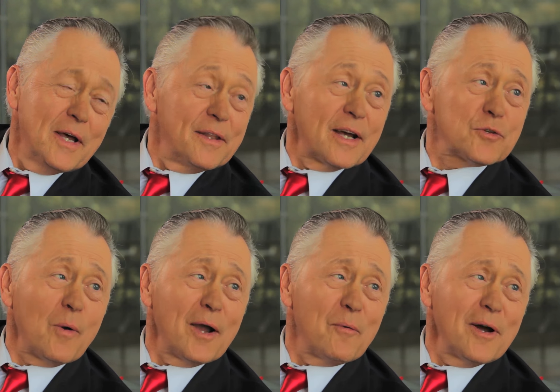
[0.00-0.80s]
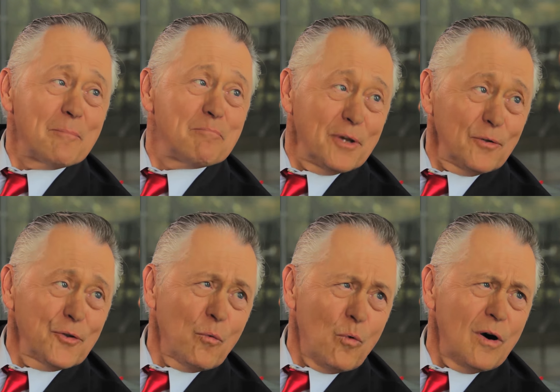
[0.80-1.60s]
And that's why I want to
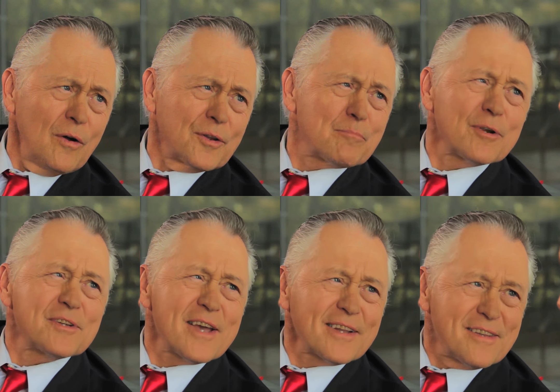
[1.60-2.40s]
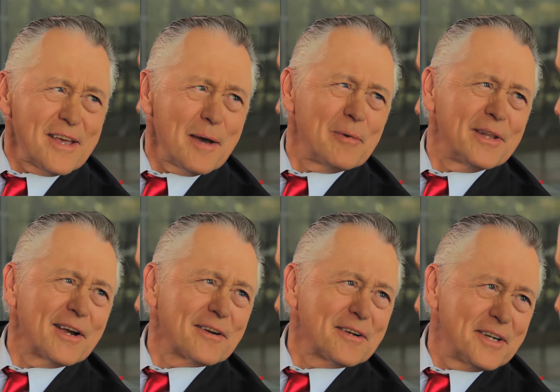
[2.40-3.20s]
build a wall to protect them and
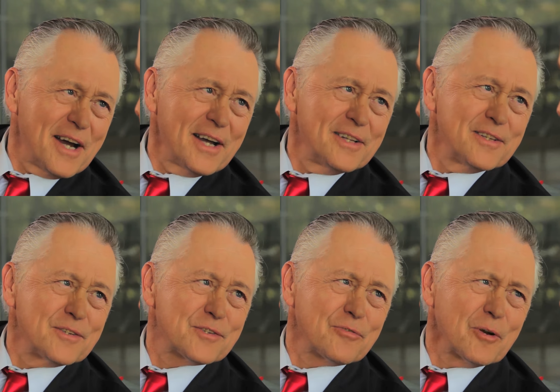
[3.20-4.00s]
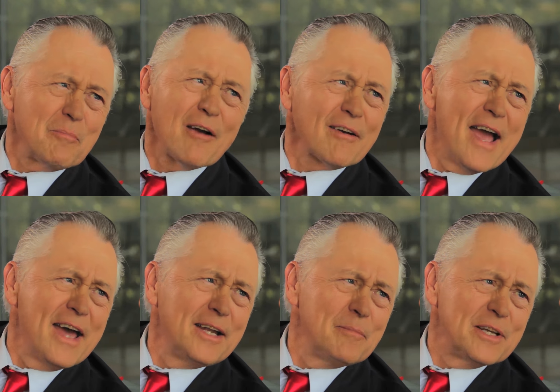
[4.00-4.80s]
their guns from our
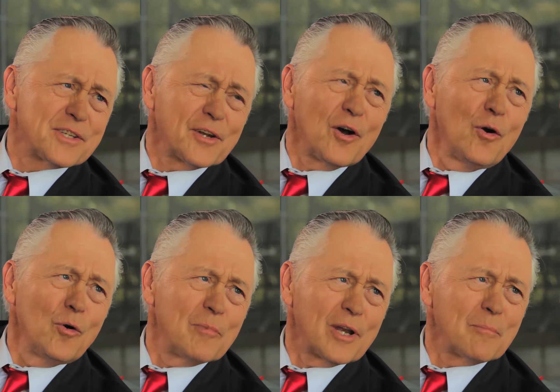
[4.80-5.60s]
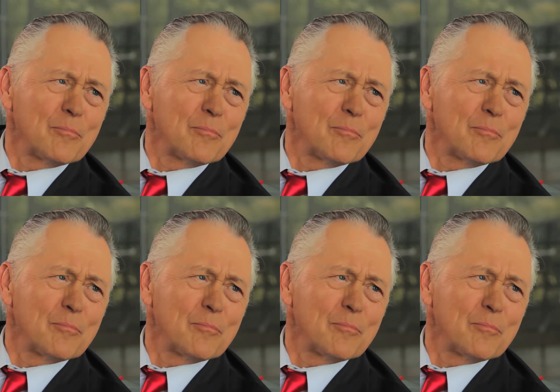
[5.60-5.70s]
enemies at home and